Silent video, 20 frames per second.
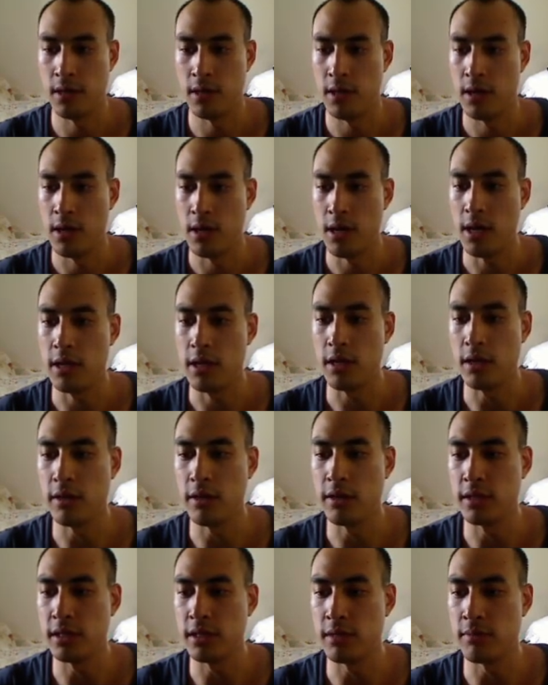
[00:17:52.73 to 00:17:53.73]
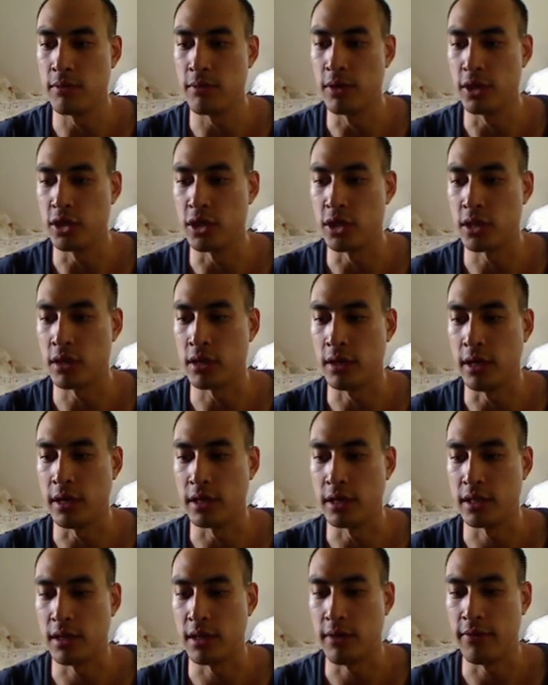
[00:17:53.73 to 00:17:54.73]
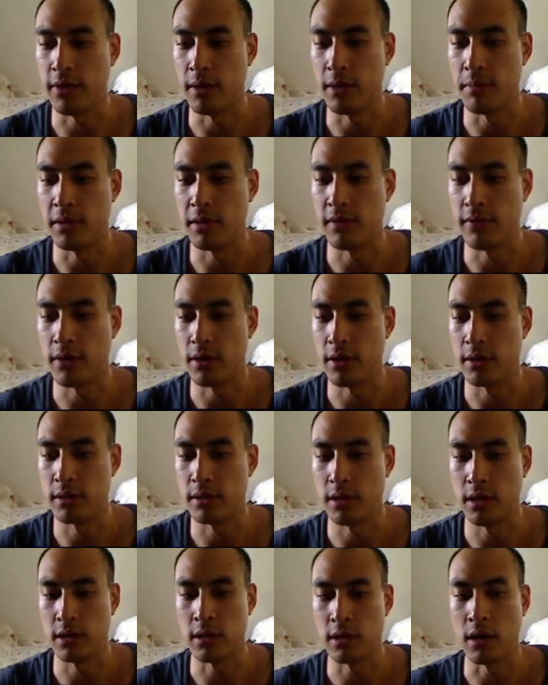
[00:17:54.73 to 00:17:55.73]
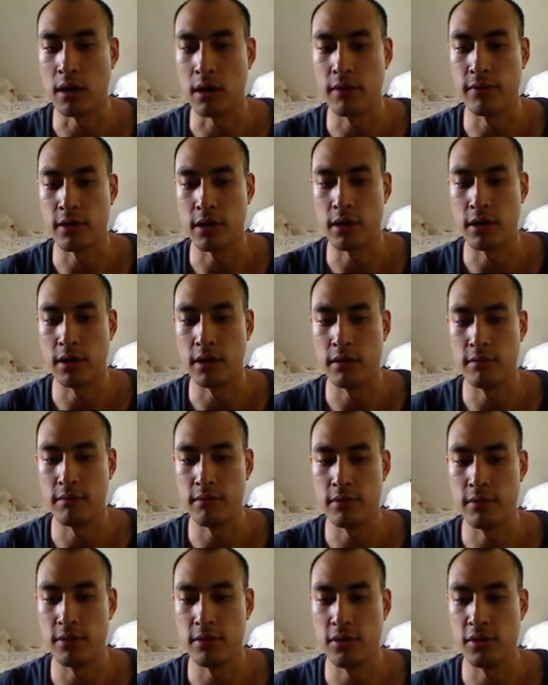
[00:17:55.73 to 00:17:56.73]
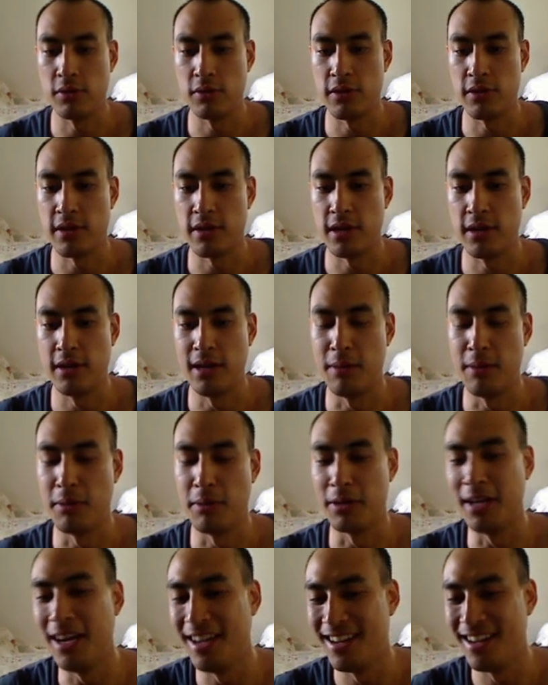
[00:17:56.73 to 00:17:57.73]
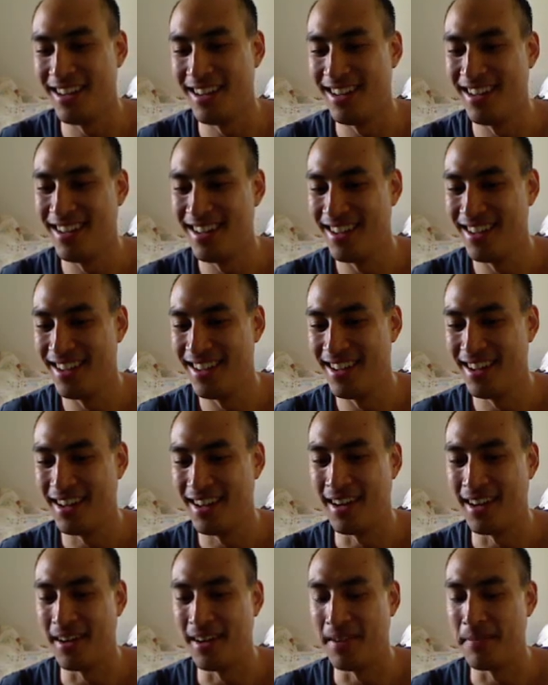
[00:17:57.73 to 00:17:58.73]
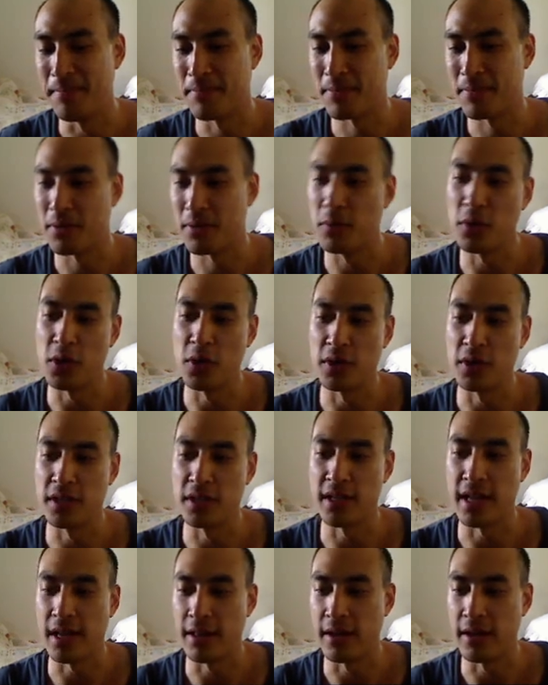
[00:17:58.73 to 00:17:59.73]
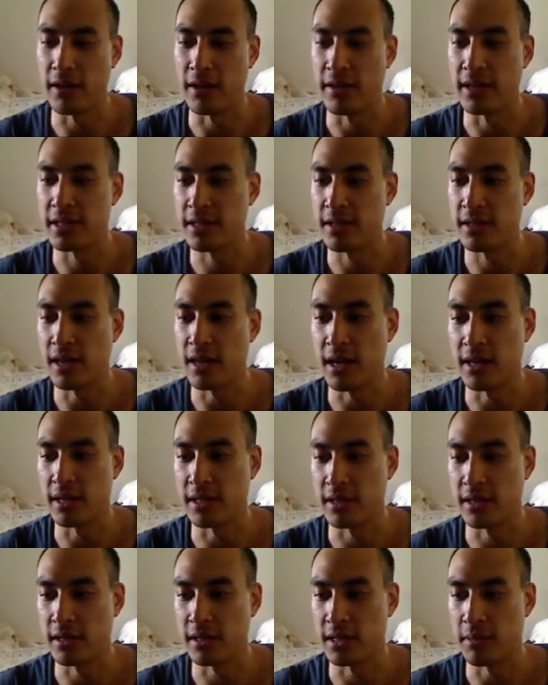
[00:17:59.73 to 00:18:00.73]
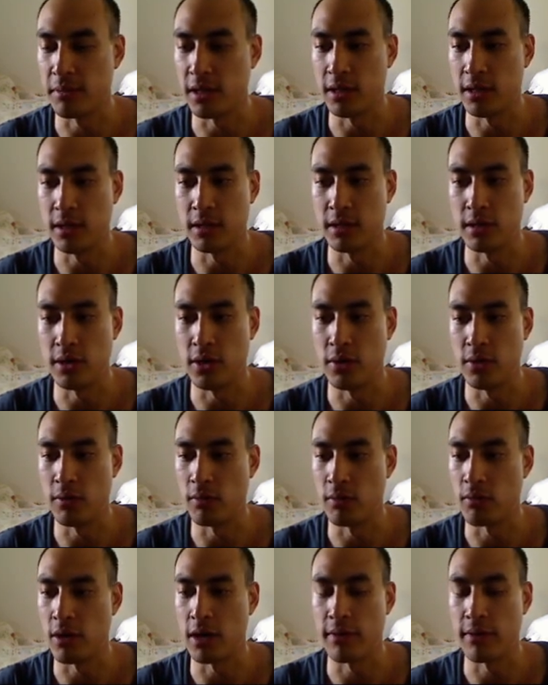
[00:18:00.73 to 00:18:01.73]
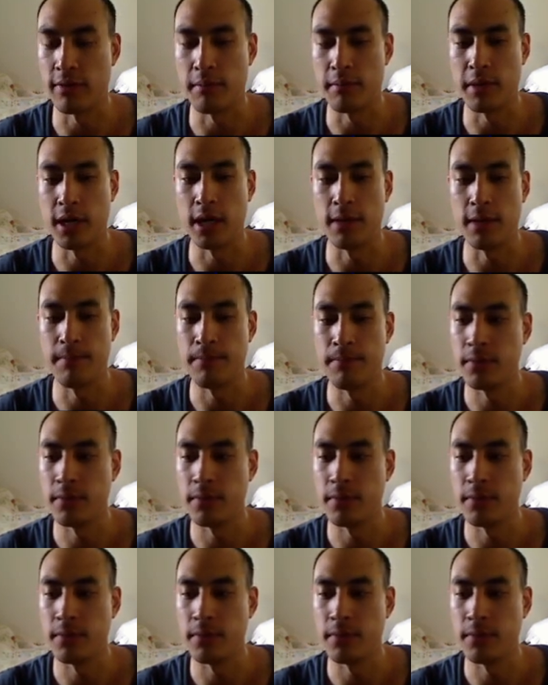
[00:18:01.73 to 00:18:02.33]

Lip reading: And you know, this is really just cleaning stuff up as far as like target of target. I always want that enabled. We'll go into that later. That's not necessarily something you need to know right off the bat.